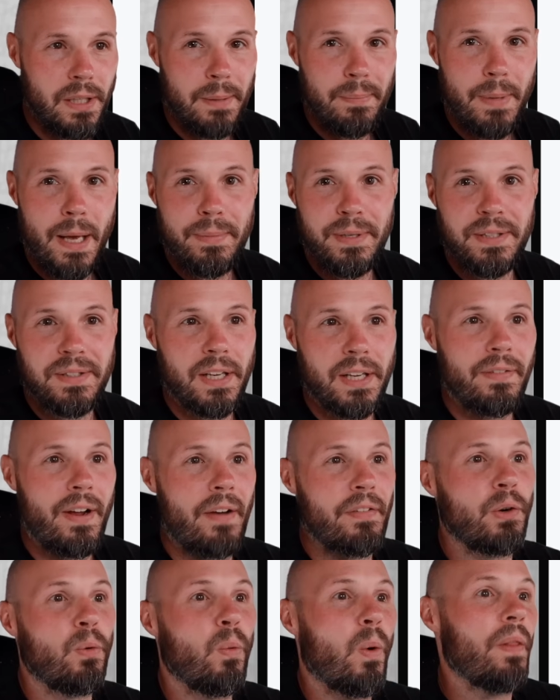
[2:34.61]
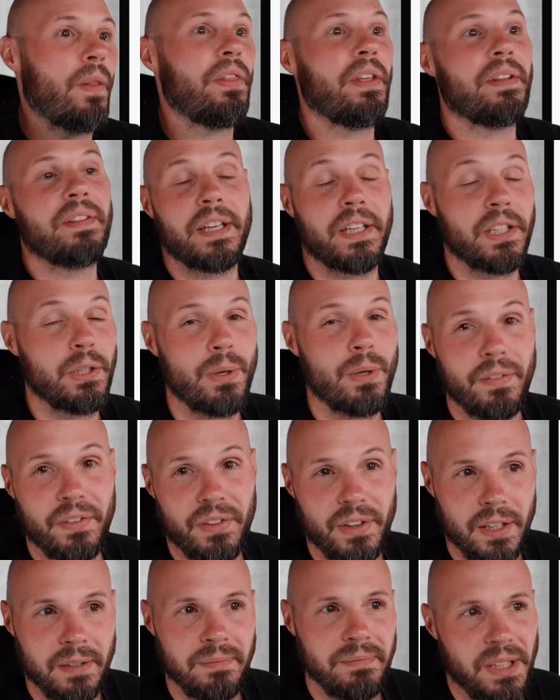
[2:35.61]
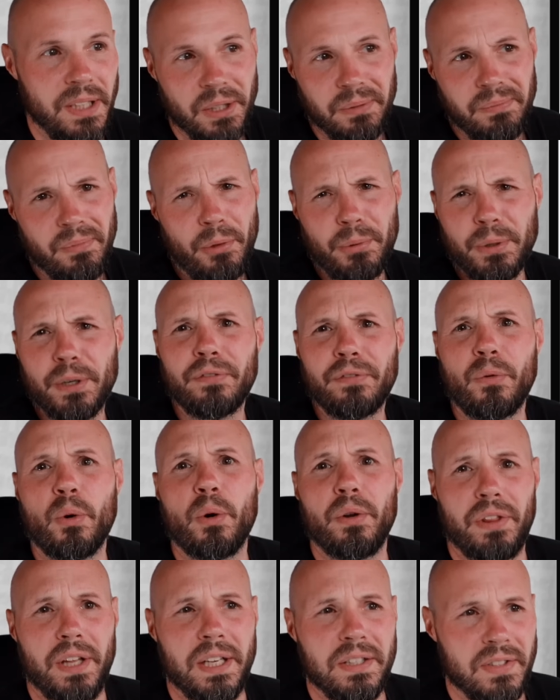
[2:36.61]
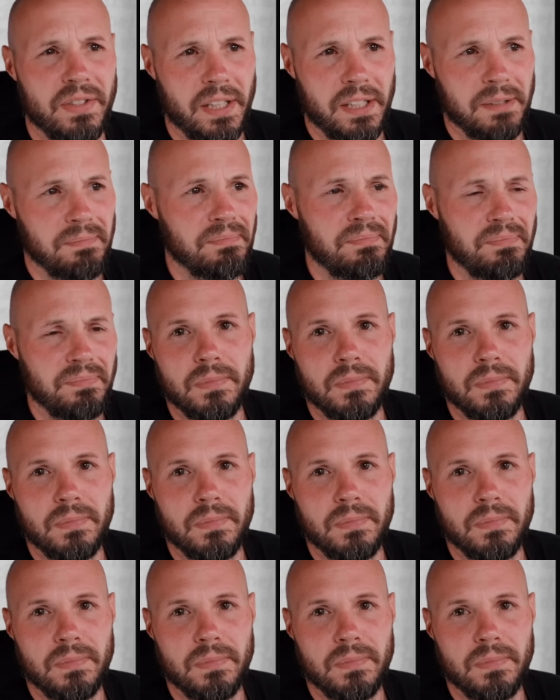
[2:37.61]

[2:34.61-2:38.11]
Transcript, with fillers: and maybe instead of having one thing that can do everything, you know, three or four things that can